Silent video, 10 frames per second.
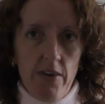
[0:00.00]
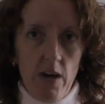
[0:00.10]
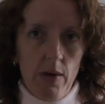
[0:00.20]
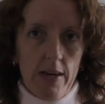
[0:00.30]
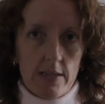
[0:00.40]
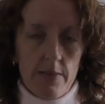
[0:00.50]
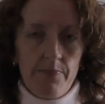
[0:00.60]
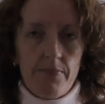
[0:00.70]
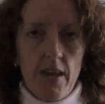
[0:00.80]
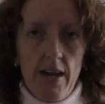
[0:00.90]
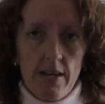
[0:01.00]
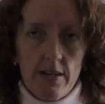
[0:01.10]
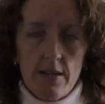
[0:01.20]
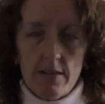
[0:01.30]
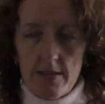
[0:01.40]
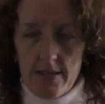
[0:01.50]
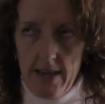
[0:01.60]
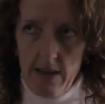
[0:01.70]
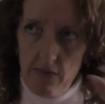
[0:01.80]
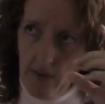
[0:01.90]
the fairways, and to
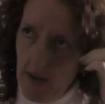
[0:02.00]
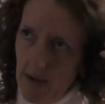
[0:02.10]
save